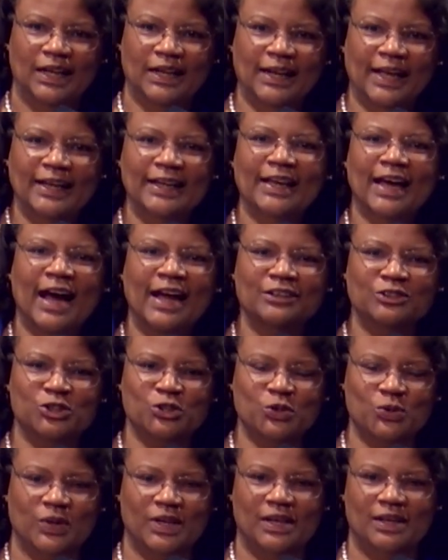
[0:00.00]
And I got
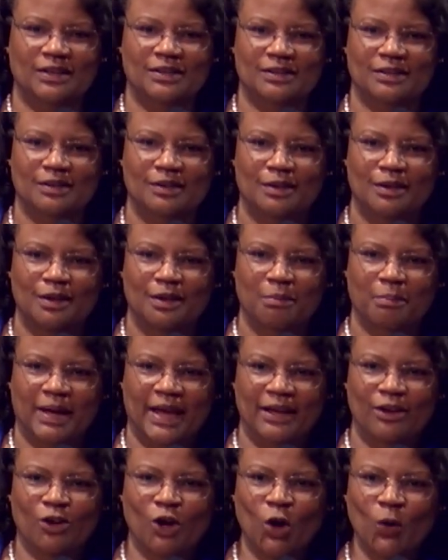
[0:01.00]
to it
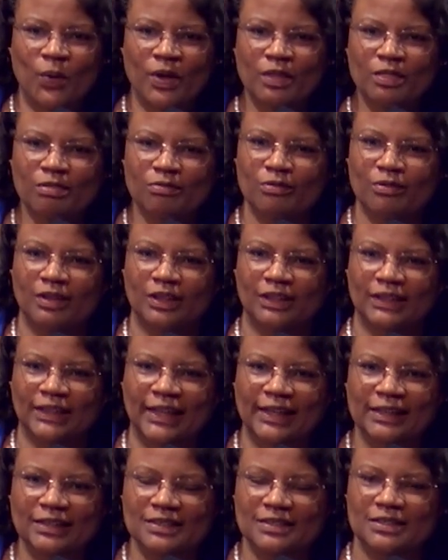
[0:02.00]
by going through the
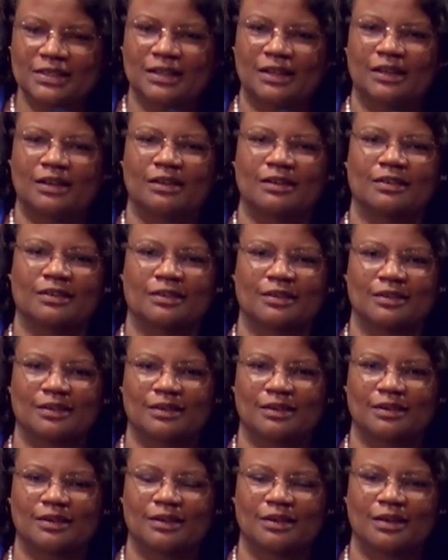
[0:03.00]
legacy
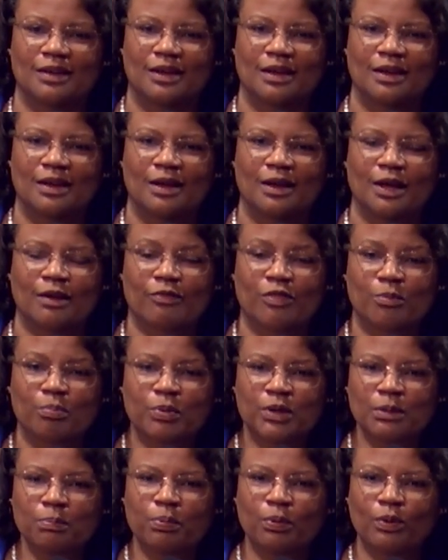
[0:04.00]
of the
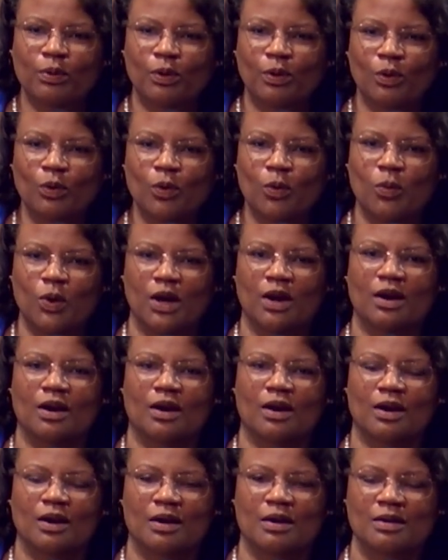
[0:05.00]
people who
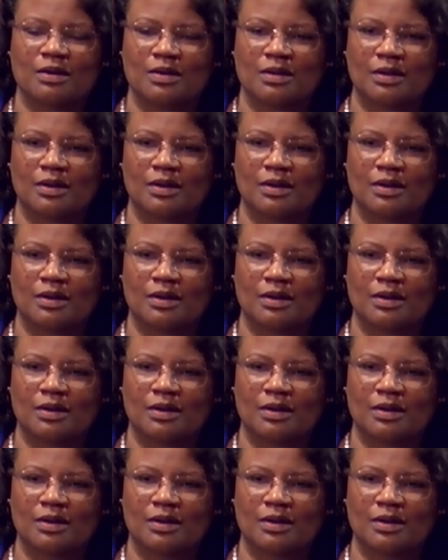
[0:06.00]
were